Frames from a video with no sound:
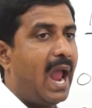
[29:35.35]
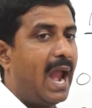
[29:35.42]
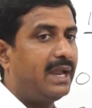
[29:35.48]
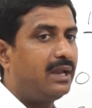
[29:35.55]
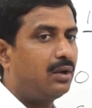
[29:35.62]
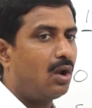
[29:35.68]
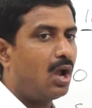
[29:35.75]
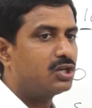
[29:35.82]

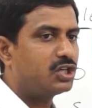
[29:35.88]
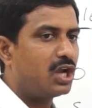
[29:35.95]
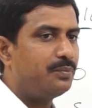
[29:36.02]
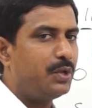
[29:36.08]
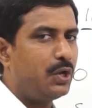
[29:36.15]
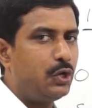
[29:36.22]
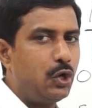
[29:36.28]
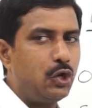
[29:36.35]
Attraction
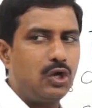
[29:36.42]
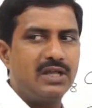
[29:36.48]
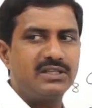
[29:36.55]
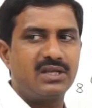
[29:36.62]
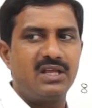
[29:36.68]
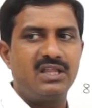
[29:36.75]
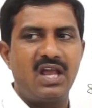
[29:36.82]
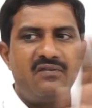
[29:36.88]
of the
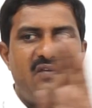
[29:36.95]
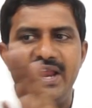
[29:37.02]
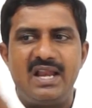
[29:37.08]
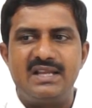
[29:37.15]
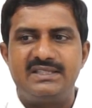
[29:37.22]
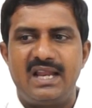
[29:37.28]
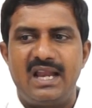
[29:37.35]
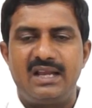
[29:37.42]
nucleus on the
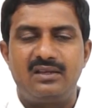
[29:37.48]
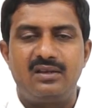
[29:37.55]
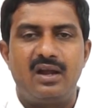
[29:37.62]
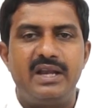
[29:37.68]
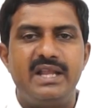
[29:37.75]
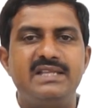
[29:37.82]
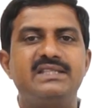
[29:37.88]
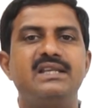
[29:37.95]
valence
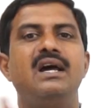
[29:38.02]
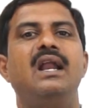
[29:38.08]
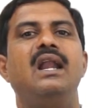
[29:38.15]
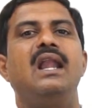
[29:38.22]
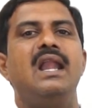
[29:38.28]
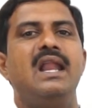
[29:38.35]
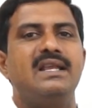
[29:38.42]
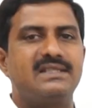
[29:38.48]
electron is
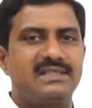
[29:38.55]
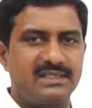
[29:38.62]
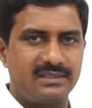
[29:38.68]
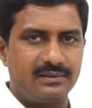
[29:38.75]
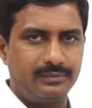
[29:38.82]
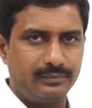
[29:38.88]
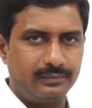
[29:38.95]
less.